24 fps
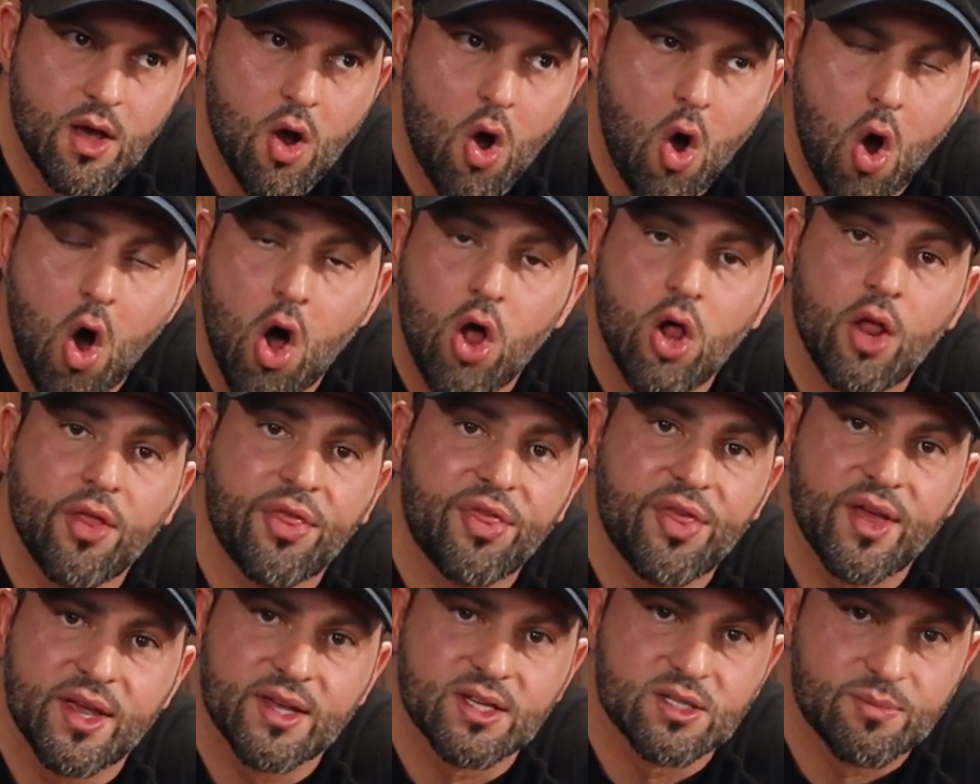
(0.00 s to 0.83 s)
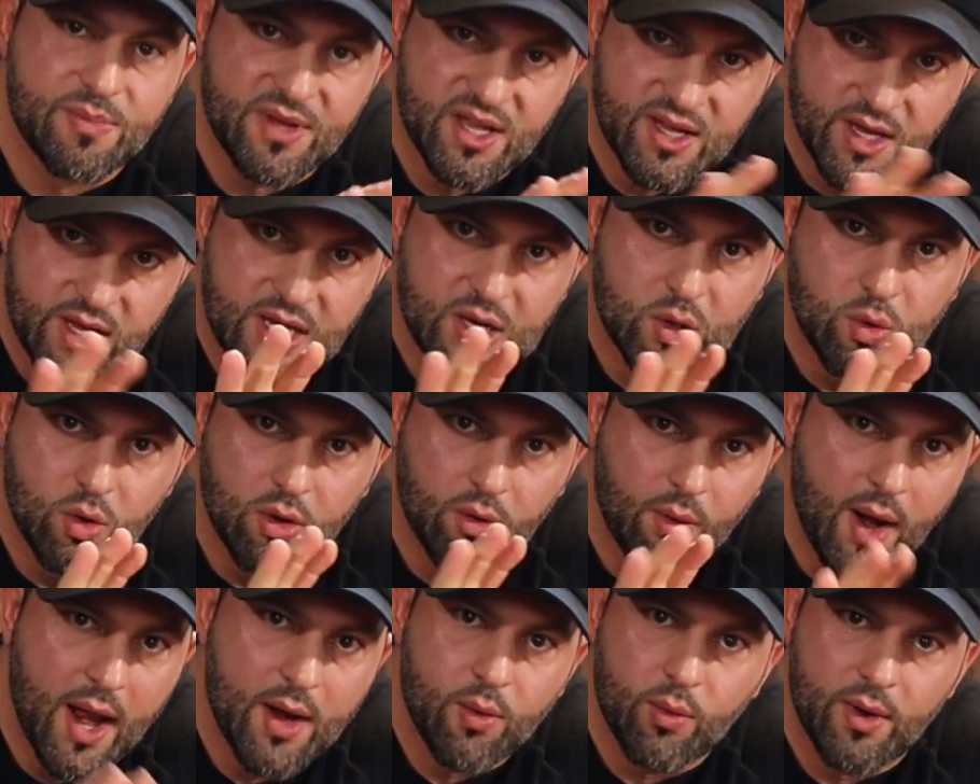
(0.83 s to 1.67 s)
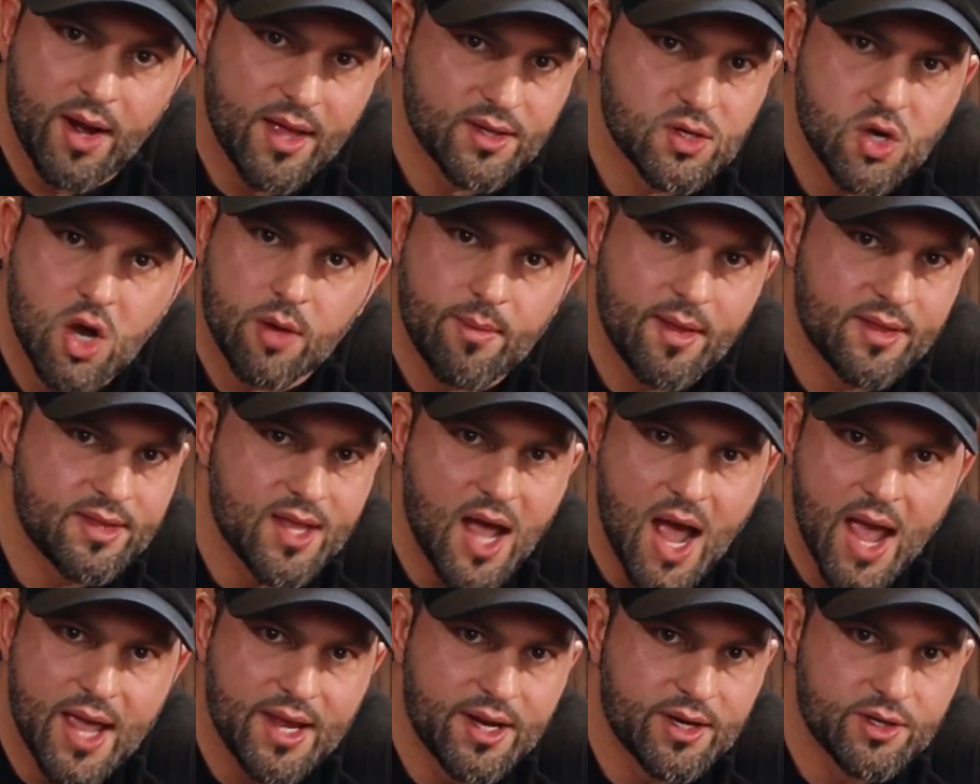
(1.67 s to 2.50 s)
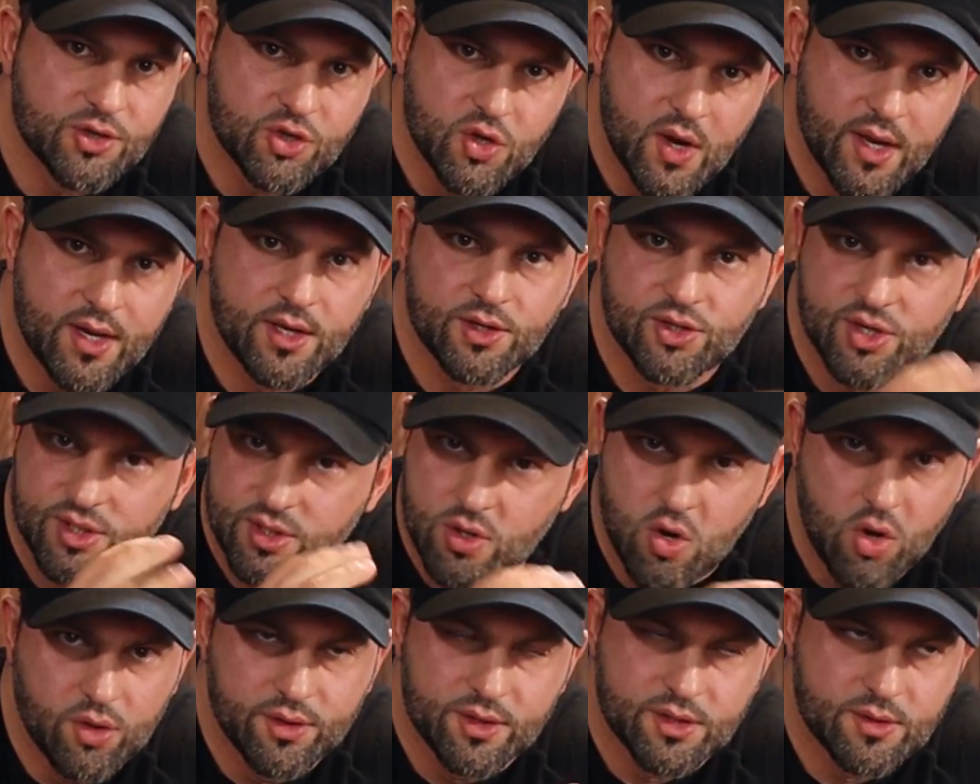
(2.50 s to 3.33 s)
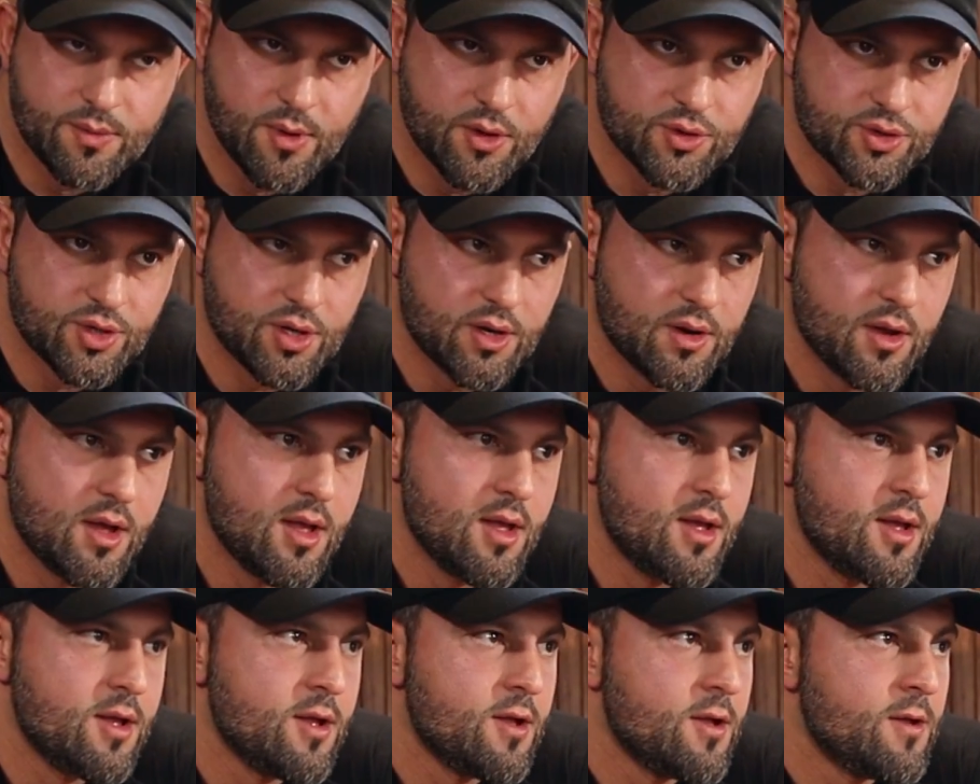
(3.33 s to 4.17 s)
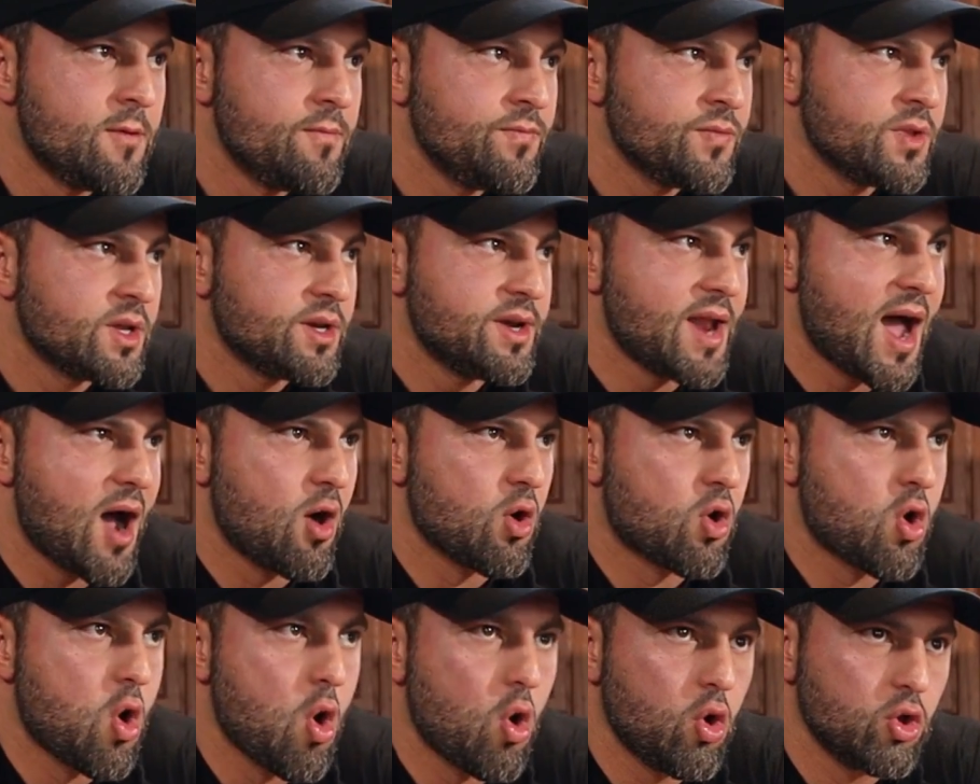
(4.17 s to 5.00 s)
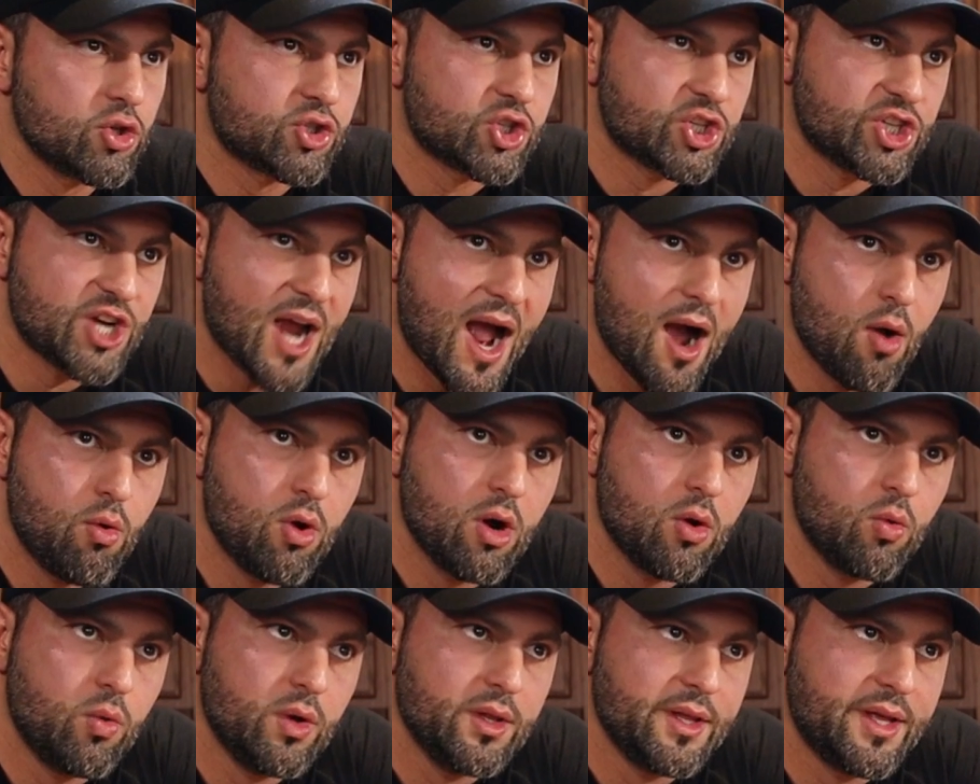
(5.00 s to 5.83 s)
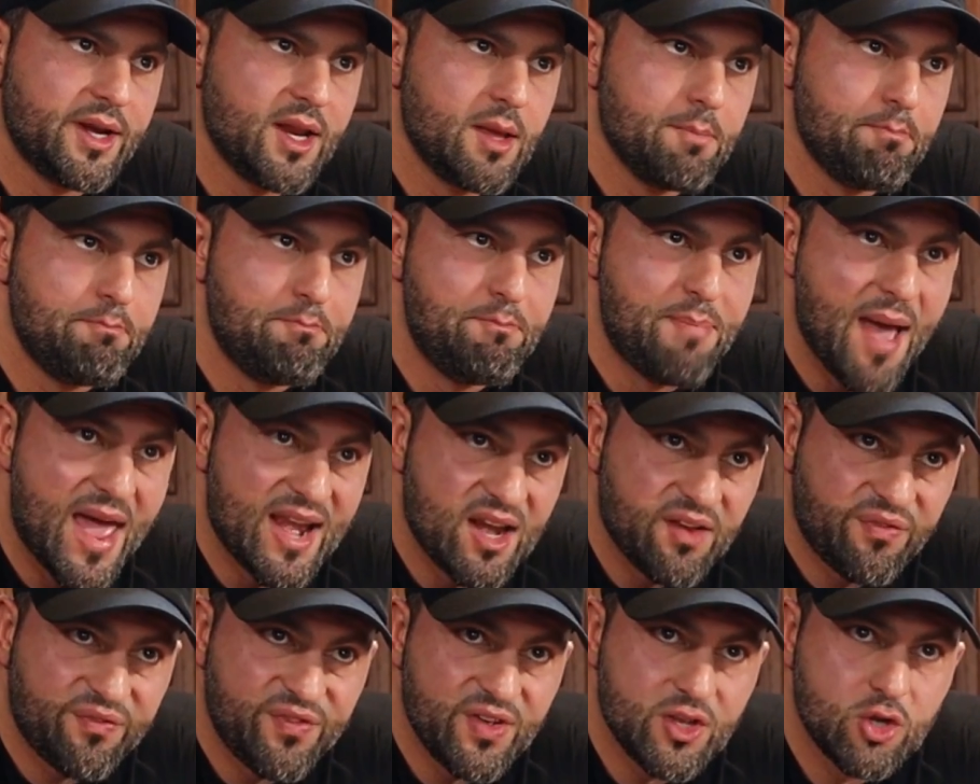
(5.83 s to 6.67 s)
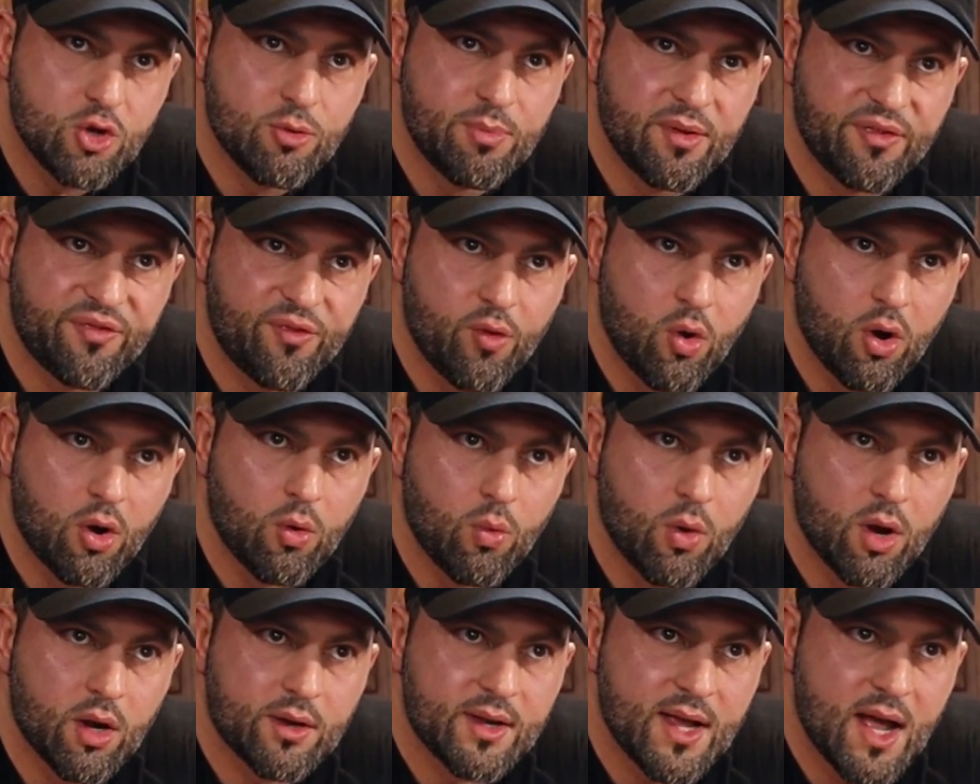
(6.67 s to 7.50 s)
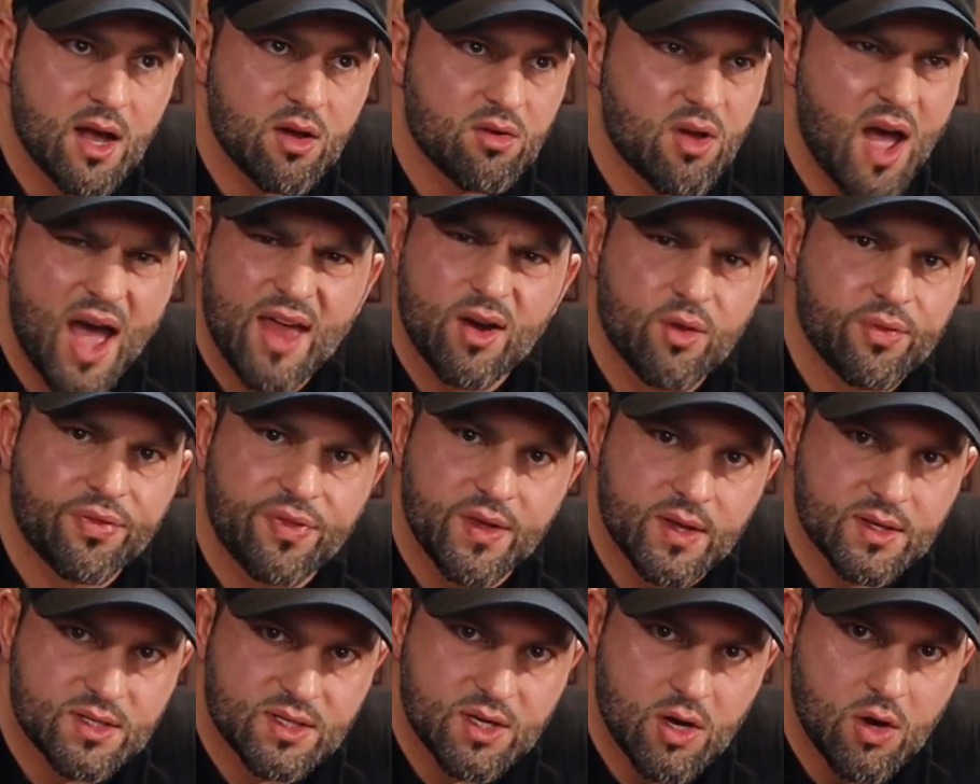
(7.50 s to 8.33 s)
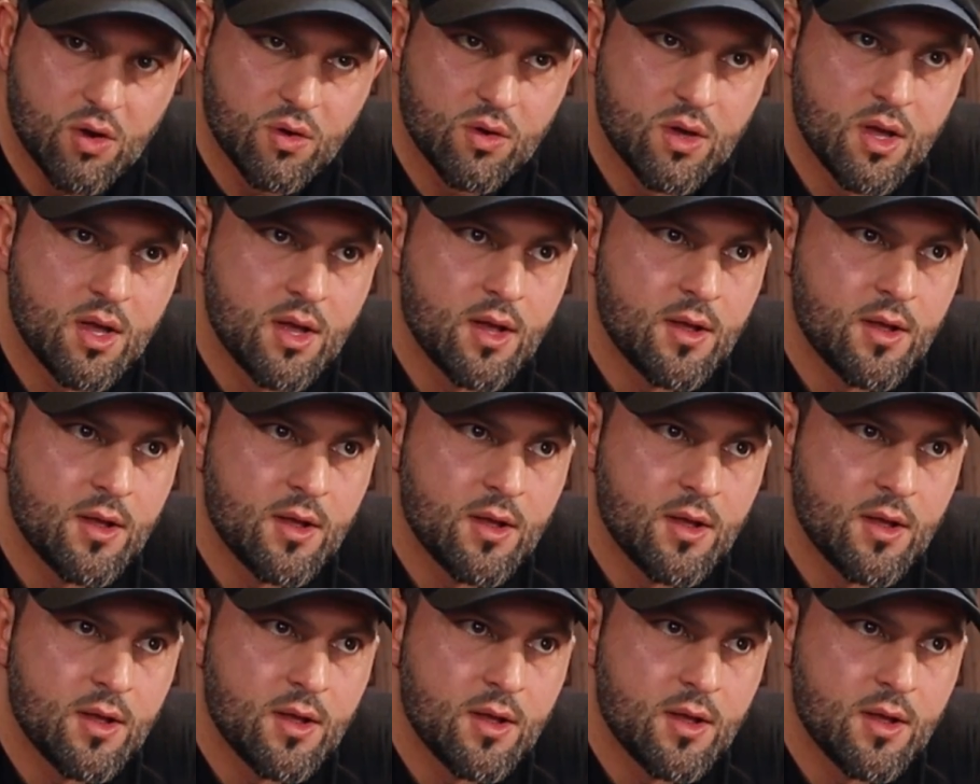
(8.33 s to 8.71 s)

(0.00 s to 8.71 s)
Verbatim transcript: All things being equal, right? We're not talking about diet and training, just cold exposure. Right. Now, cold shower, will it benefit you before a workout? I don't think so.